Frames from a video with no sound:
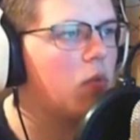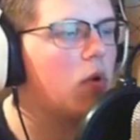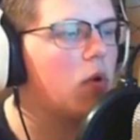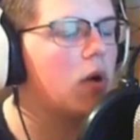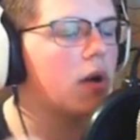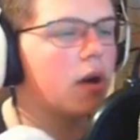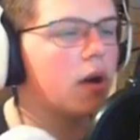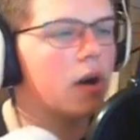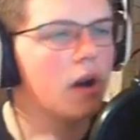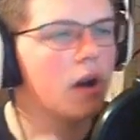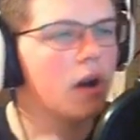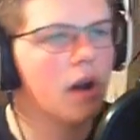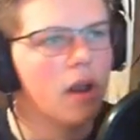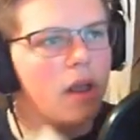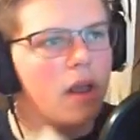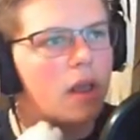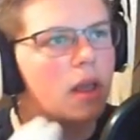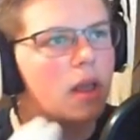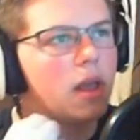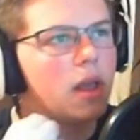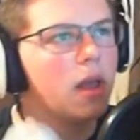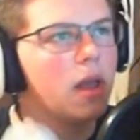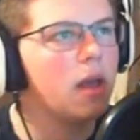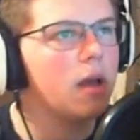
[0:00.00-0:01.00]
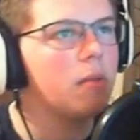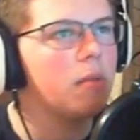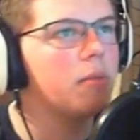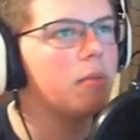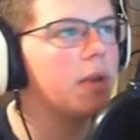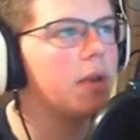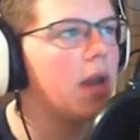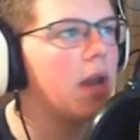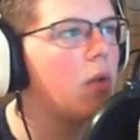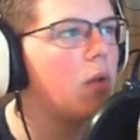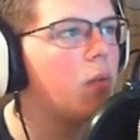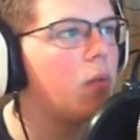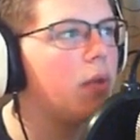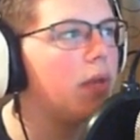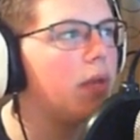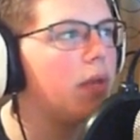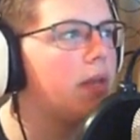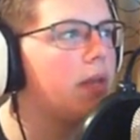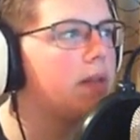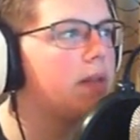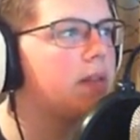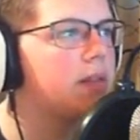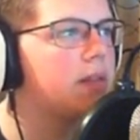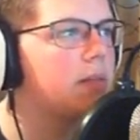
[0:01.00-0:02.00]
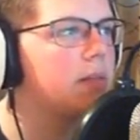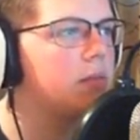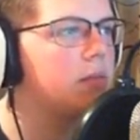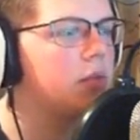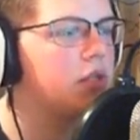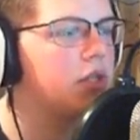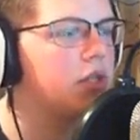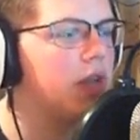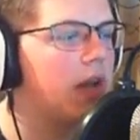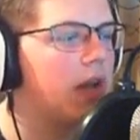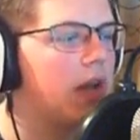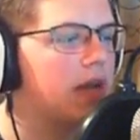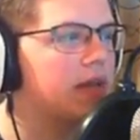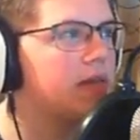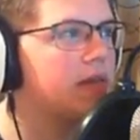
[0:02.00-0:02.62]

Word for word: we need some water. But now we need some